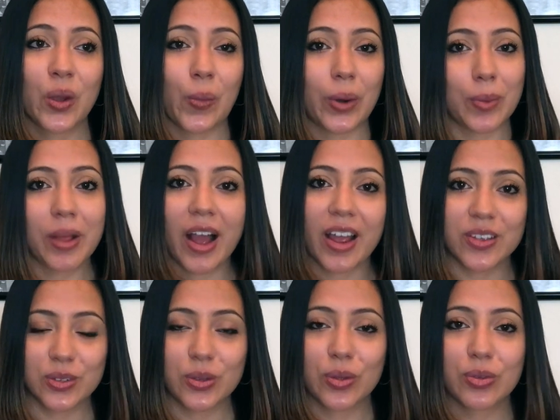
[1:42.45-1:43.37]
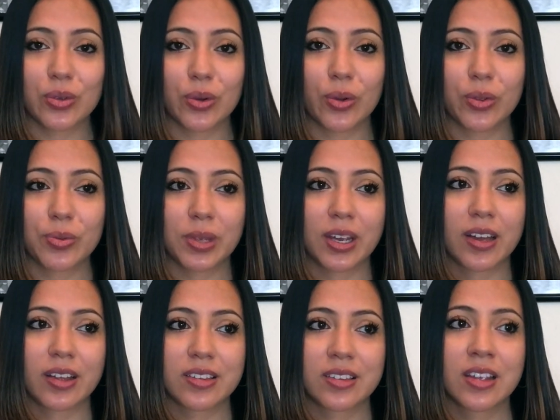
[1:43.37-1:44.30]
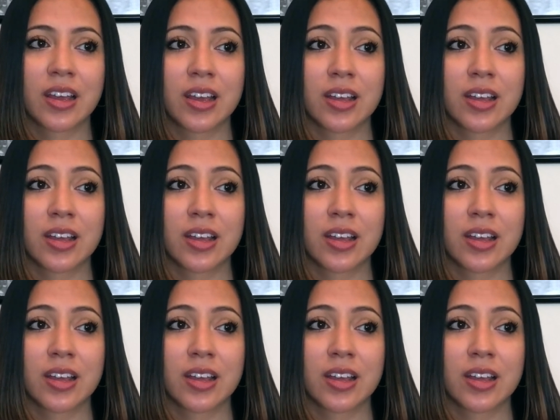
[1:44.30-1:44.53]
when applying to those schools. Because